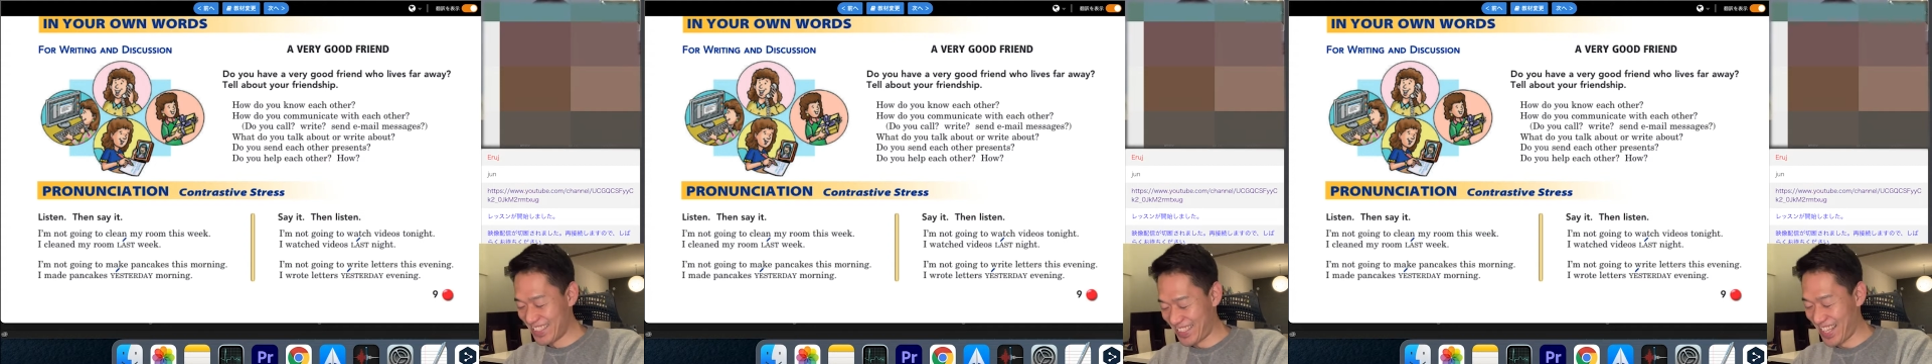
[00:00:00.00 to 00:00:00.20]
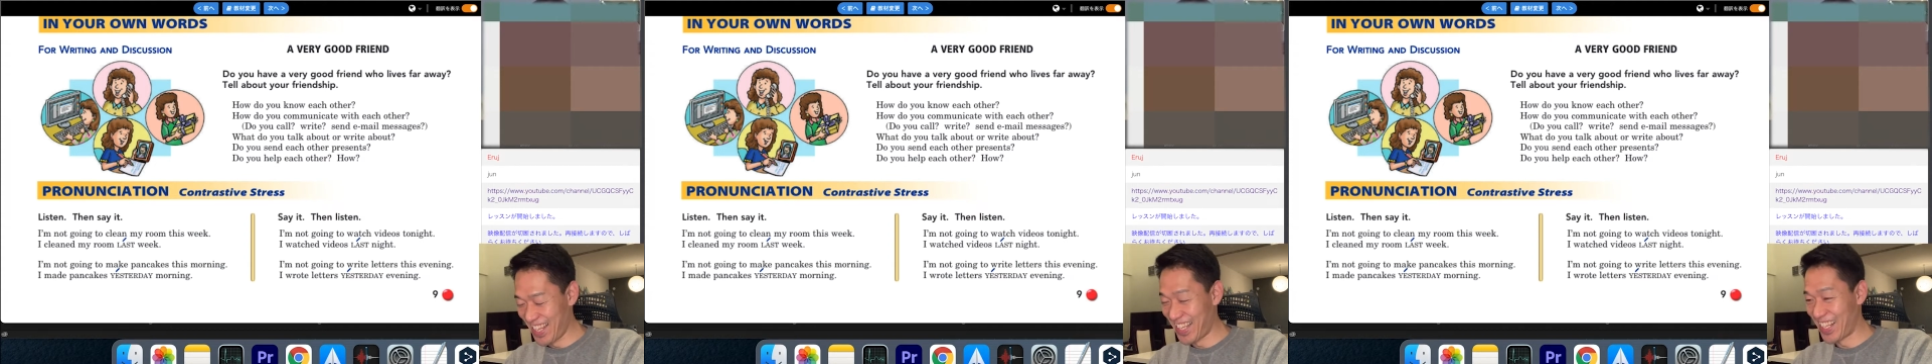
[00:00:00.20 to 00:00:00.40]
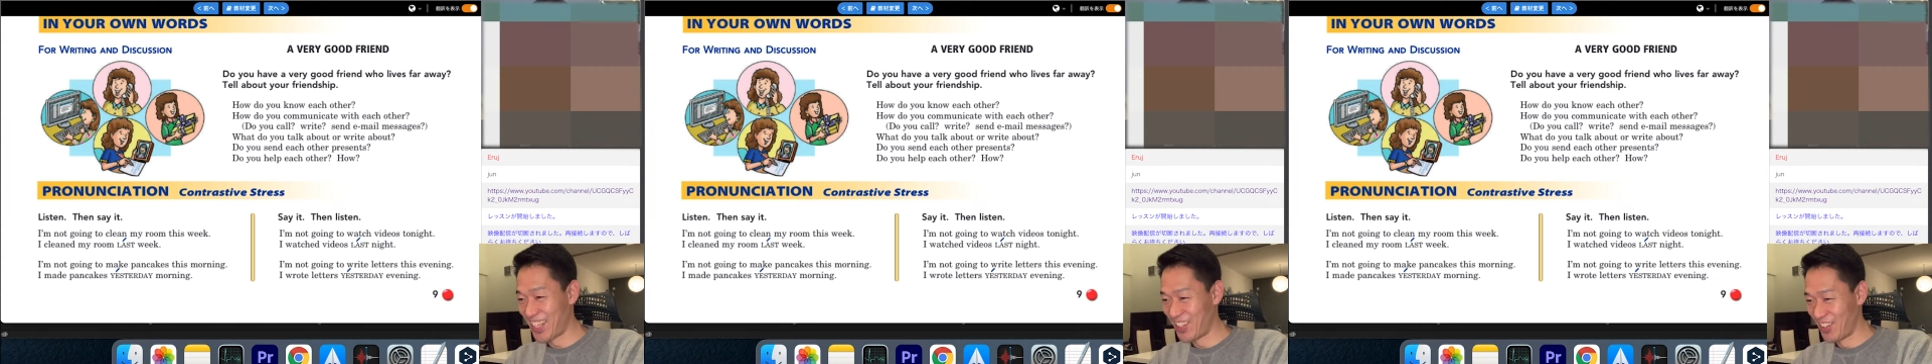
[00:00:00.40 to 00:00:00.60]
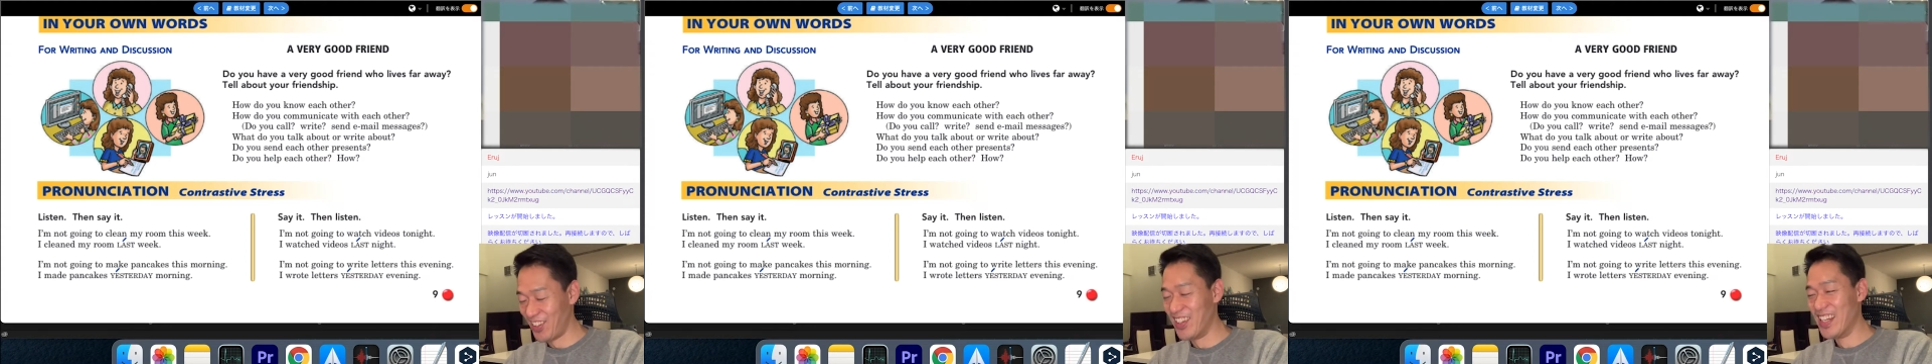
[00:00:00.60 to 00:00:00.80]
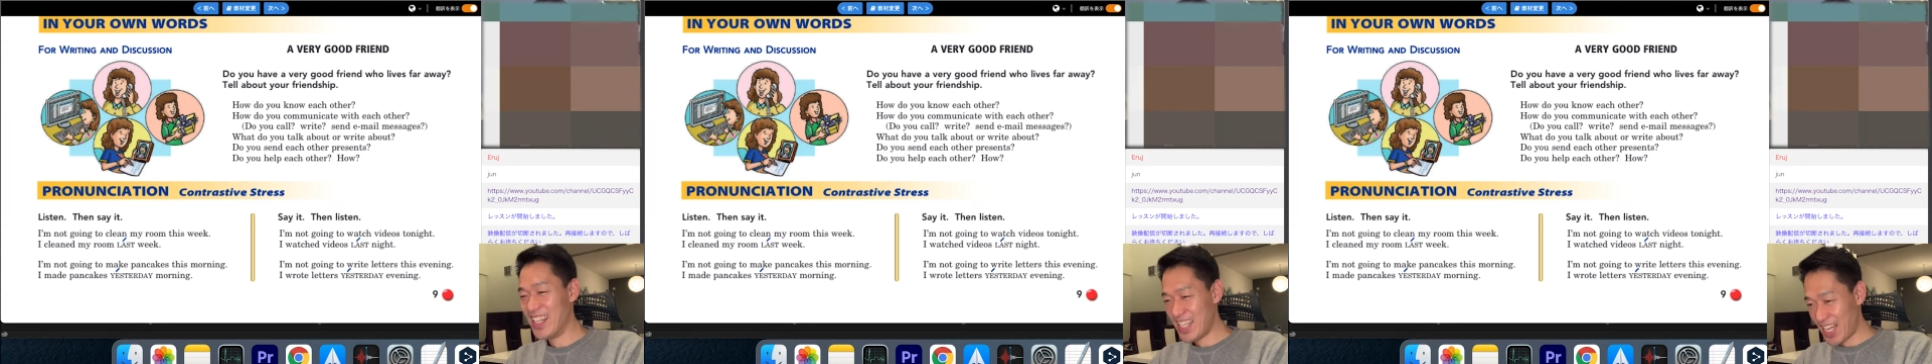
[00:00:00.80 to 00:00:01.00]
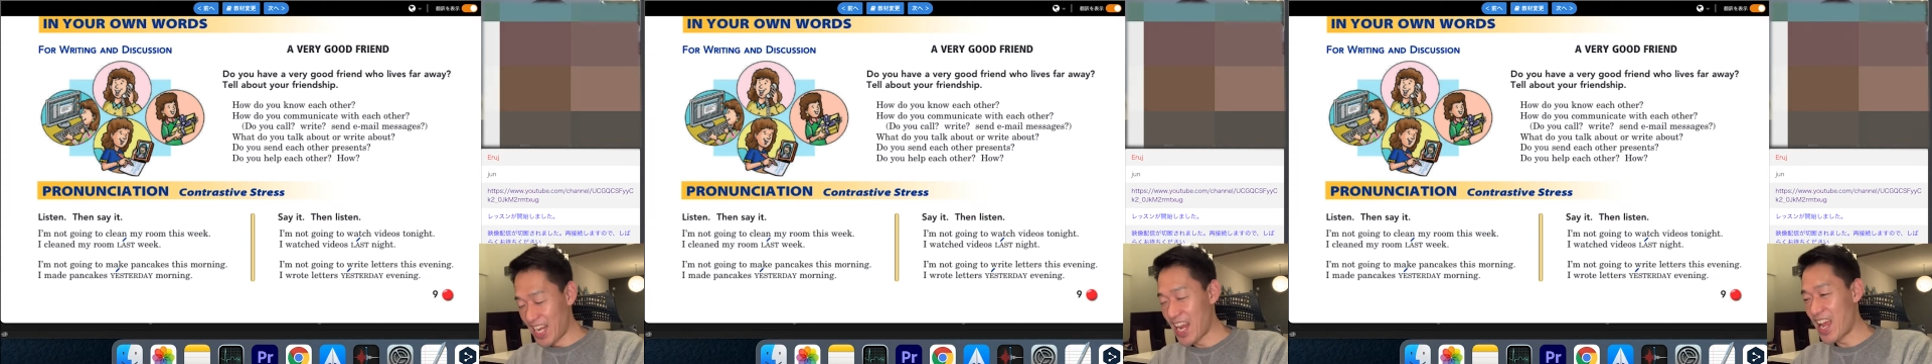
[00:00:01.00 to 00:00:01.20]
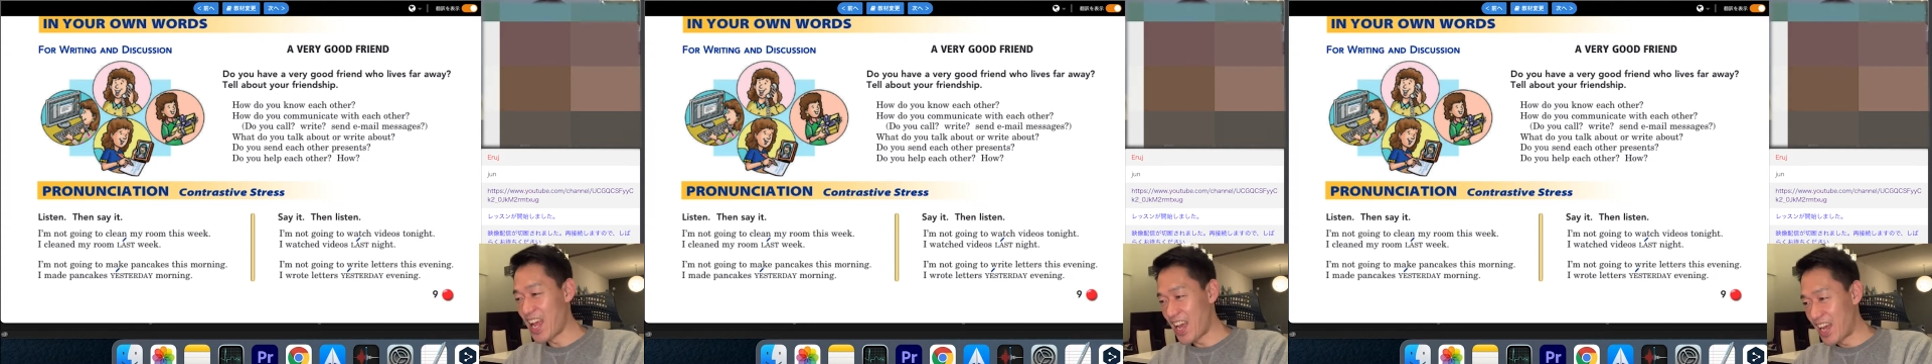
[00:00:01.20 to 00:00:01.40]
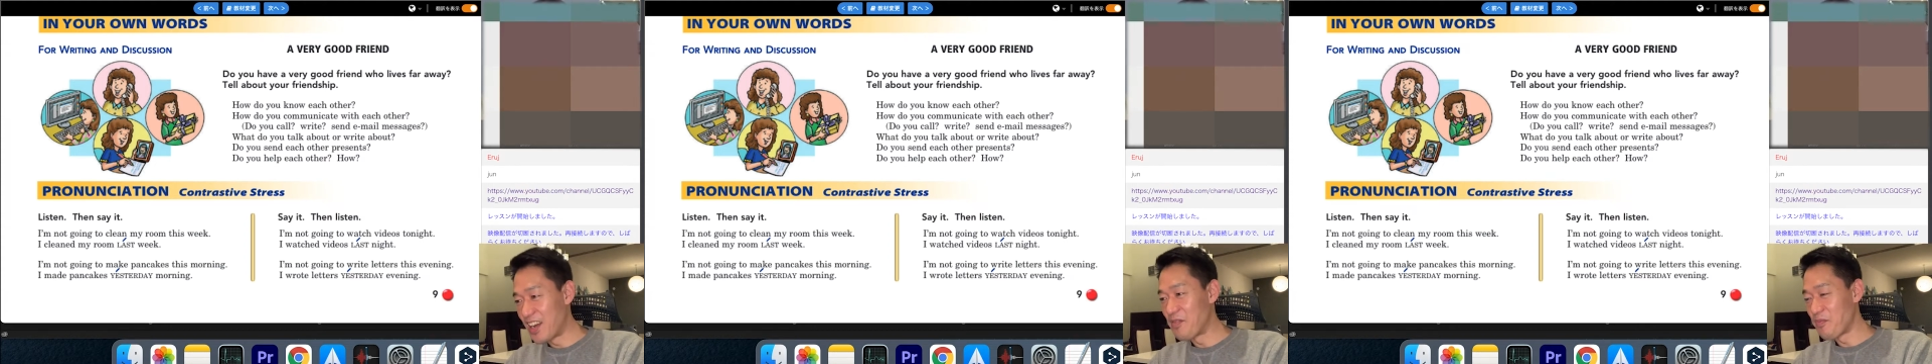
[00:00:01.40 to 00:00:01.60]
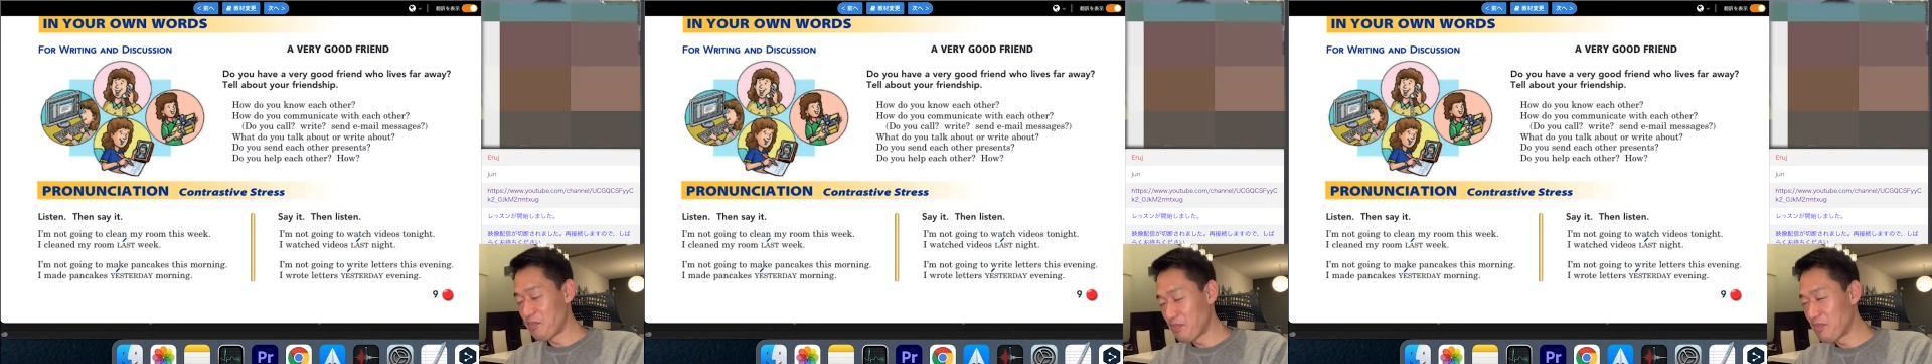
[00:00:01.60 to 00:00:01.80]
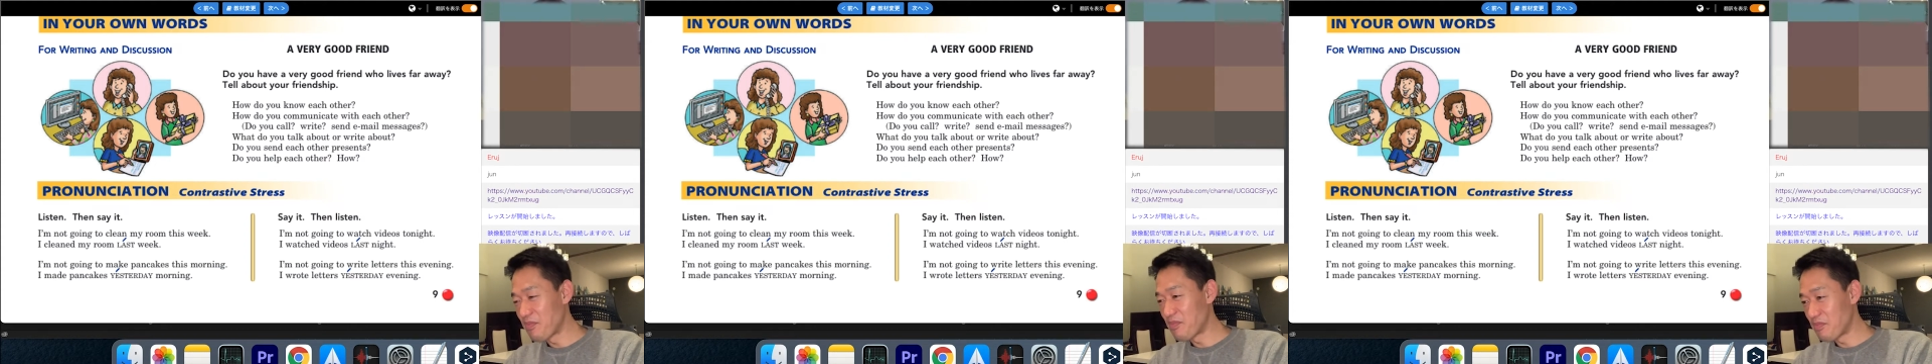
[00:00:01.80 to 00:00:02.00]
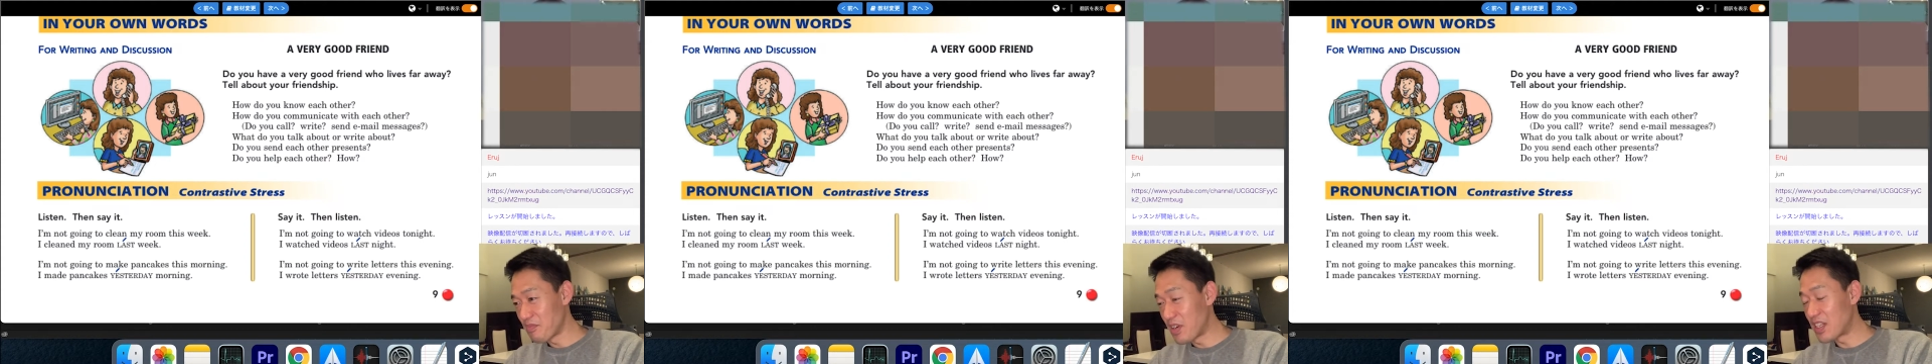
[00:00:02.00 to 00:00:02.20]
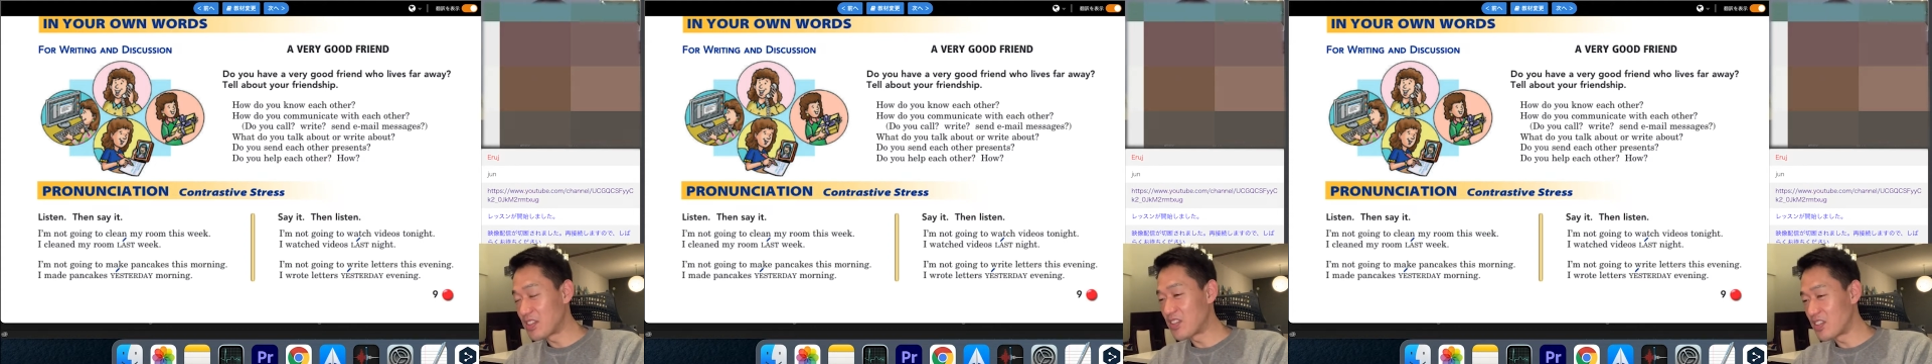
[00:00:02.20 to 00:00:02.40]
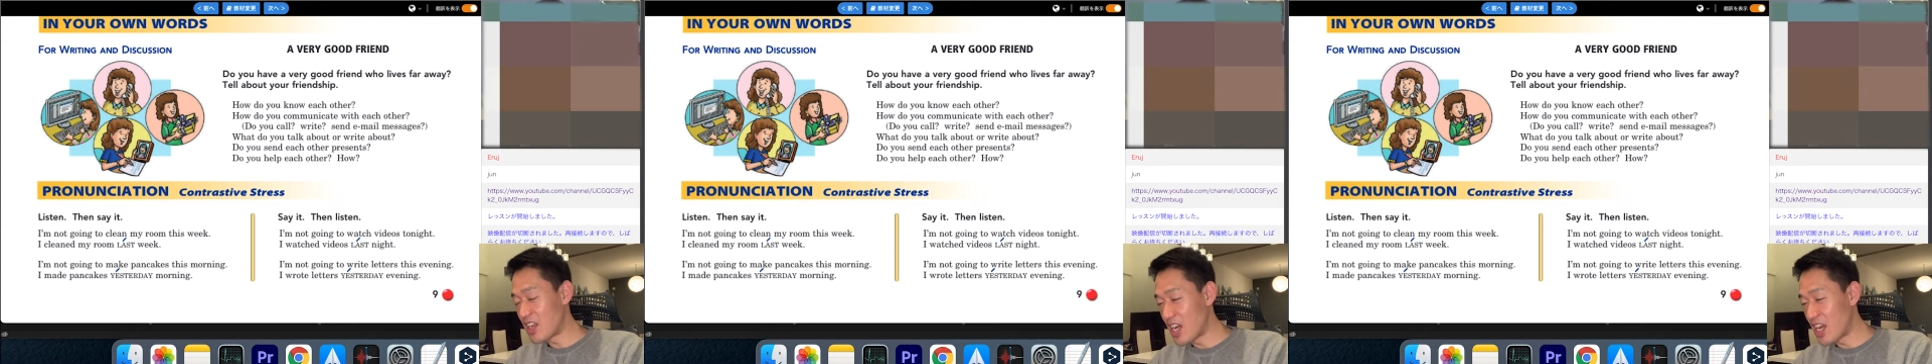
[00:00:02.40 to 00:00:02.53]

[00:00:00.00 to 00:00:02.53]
Thank you. Yeah. But